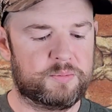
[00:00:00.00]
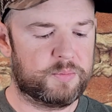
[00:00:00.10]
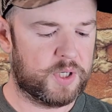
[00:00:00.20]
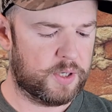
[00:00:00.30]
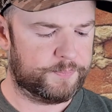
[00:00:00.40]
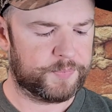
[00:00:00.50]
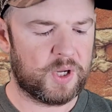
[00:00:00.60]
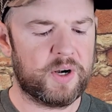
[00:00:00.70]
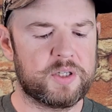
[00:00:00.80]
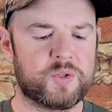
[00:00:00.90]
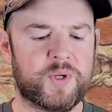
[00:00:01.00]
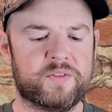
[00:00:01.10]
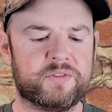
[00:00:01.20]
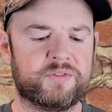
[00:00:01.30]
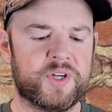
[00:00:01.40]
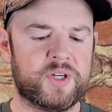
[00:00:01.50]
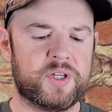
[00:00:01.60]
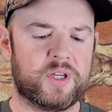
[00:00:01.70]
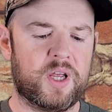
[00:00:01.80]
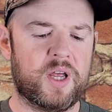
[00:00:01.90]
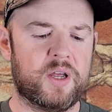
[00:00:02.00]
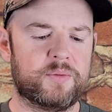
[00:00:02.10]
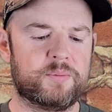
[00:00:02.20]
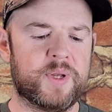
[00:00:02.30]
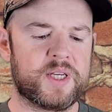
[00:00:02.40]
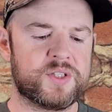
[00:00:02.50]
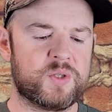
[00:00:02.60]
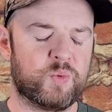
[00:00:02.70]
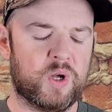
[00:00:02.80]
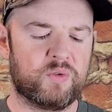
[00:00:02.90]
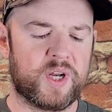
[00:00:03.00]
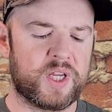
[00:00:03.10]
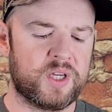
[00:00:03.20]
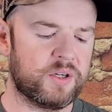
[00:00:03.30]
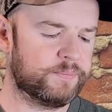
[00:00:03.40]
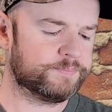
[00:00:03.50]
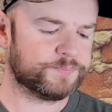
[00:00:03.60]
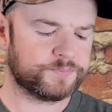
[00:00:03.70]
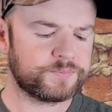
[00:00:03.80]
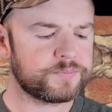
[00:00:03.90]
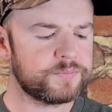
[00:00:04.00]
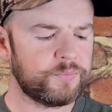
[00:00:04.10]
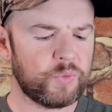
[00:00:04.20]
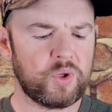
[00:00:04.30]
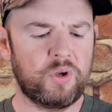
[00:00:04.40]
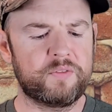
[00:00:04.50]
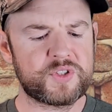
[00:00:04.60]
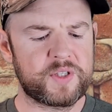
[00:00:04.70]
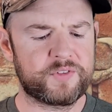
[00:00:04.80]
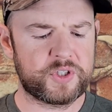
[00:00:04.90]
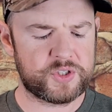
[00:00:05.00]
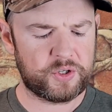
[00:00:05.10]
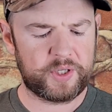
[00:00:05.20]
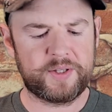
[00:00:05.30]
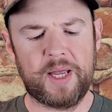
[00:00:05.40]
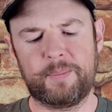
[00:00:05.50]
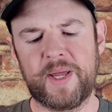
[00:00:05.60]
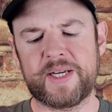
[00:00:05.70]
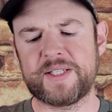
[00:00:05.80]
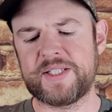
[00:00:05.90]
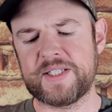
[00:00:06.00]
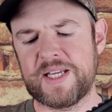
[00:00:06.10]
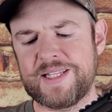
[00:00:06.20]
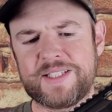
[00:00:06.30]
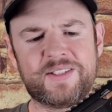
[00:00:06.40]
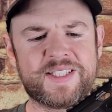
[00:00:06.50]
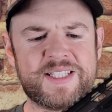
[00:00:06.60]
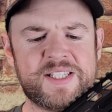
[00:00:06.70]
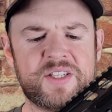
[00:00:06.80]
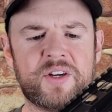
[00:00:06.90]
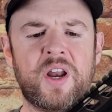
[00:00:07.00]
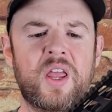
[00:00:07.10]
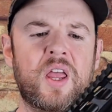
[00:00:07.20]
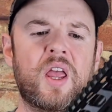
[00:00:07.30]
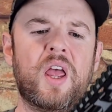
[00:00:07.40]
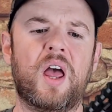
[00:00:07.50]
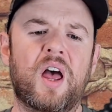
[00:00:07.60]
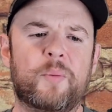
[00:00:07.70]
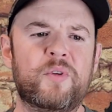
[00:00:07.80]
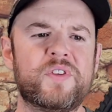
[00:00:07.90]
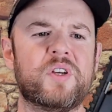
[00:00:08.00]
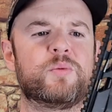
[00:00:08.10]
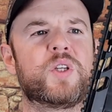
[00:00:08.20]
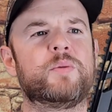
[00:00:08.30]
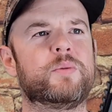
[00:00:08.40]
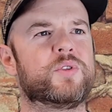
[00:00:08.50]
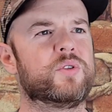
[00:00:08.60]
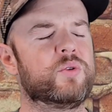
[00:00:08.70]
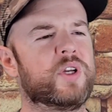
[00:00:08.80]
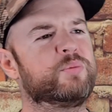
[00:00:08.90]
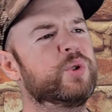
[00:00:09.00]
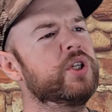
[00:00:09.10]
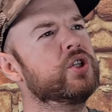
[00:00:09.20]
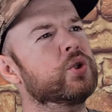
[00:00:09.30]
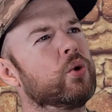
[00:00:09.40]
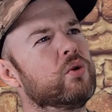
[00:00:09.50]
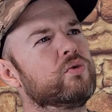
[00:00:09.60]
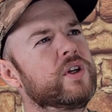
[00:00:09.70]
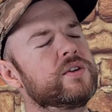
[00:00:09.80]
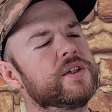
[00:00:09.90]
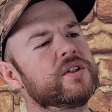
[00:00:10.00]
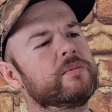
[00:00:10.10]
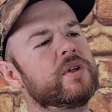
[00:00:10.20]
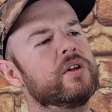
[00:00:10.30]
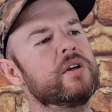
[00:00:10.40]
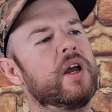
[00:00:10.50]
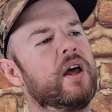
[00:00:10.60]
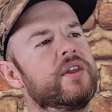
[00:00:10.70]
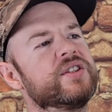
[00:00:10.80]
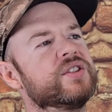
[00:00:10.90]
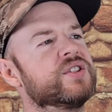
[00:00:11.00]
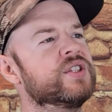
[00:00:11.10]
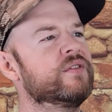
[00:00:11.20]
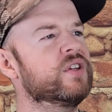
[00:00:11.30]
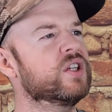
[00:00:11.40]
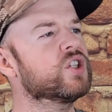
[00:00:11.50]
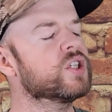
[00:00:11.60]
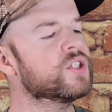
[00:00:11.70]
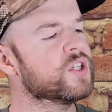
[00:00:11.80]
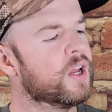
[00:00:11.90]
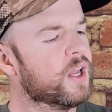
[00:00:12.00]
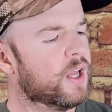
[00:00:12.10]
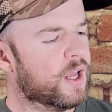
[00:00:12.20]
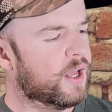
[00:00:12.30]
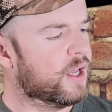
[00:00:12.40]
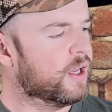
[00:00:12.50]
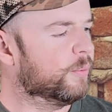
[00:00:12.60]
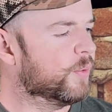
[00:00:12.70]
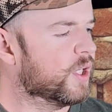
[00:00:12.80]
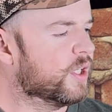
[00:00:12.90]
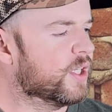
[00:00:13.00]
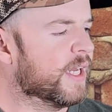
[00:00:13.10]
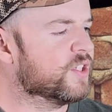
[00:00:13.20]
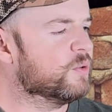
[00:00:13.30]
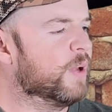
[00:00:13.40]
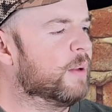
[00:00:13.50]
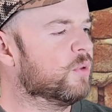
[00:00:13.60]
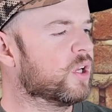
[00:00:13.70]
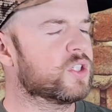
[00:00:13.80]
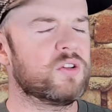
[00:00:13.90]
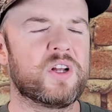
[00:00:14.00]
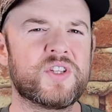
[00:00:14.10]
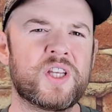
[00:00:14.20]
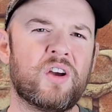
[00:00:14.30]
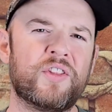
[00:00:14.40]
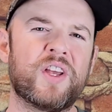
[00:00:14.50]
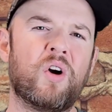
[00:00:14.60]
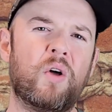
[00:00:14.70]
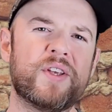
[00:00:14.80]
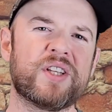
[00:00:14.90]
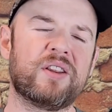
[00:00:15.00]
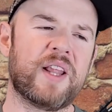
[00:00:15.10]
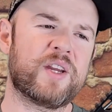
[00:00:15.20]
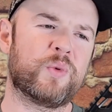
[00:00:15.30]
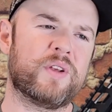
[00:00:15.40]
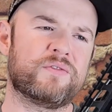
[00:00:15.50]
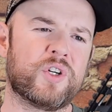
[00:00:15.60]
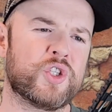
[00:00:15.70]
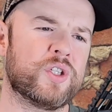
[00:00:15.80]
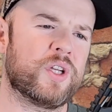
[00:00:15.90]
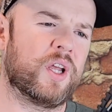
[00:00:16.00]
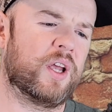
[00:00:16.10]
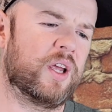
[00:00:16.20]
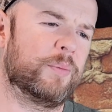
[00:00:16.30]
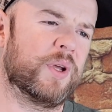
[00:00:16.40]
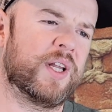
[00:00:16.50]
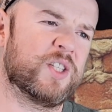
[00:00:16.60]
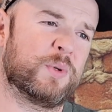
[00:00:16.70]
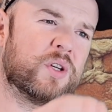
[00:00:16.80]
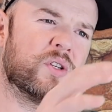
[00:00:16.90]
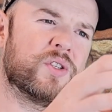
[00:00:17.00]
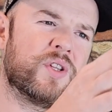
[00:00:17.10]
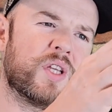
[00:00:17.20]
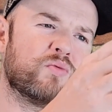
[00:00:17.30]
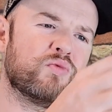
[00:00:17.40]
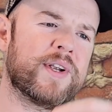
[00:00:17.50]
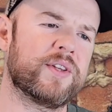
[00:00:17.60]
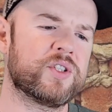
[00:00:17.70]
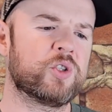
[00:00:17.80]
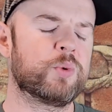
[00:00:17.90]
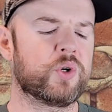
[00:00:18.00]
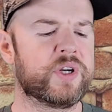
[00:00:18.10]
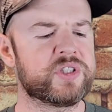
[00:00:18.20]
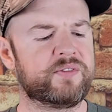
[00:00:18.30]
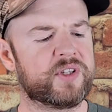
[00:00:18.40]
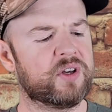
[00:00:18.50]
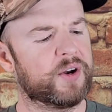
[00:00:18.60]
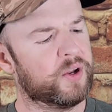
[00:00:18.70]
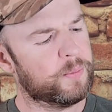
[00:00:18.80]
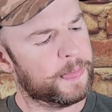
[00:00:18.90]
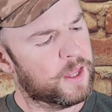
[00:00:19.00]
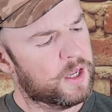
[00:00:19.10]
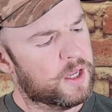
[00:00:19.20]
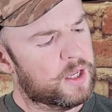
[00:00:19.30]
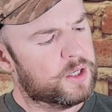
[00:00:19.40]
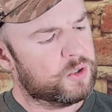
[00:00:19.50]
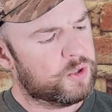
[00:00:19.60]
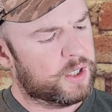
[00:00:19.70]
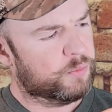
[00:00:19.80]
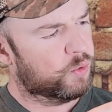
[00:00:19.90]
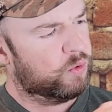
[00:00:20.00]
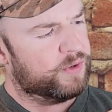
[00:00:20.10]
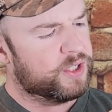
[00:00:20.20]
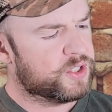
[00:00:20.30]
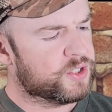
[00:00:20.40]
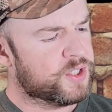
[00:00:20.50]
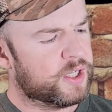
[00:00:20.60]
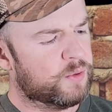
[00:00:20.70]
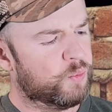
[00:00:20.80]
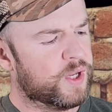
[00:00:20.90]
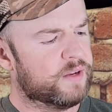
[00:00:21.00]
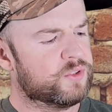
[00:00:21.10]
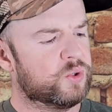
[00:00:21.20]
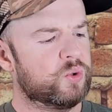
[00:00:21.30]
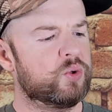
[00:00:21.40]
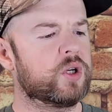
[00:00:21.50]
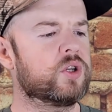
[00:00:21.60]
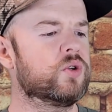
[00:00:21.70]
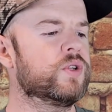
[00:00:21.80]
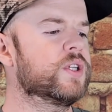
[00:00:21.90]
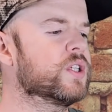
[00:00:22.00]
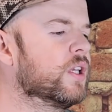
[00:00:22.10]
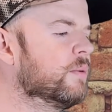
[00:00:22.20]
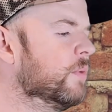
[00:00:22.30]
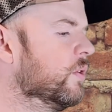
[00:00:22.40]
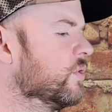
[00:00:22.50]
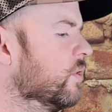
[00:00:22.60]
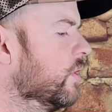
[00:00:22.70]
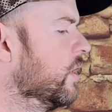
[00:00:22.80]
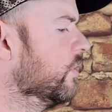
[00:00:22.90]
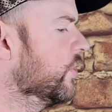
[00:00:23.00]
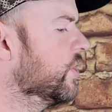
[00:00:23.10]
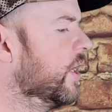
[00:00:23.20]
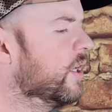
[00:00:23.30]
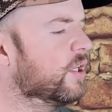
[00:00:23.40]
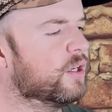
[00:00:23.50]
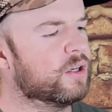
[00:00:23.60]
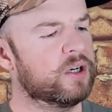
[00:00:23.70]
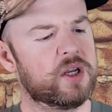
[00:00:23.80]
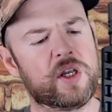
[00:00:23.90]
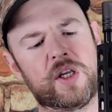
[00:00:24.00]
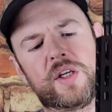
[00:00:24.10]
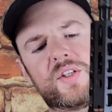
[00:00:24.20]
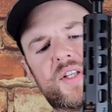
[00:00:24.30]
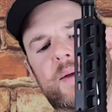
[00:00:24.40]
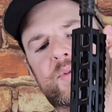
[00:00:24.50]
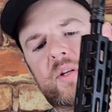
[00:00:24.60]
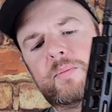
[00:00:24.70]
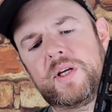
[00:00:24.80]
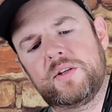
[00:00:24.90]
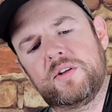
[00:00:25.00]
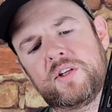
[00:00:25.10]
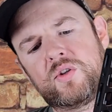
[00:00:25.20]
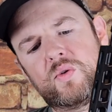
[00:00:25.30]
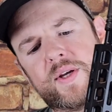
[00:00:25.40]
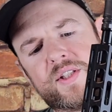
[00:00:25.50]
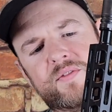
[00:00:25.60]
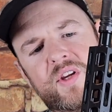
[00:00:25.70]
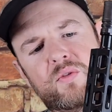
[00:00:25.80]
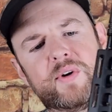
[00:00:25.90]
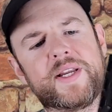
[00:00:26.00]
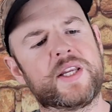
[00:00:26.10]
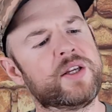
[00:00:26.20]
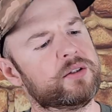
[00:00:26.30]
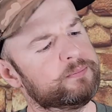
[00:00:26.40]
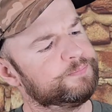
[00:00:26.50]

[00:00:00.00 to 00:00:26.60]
but yeah. All right. So we have a flared uh, magazine well right here obviously for inserting that magazine a little easier. Uh, moving up, we come up to a pretty short rail system here. Uh, this is seven inches. Um, it has some M-LOK slots. They, ca they call this a lightweight version, um, and that is because the rail is super aggressively cut out. Uh, we'll go over that in just a second. We have two QD sling mounts on either side here, stamped and made in the US of A right here.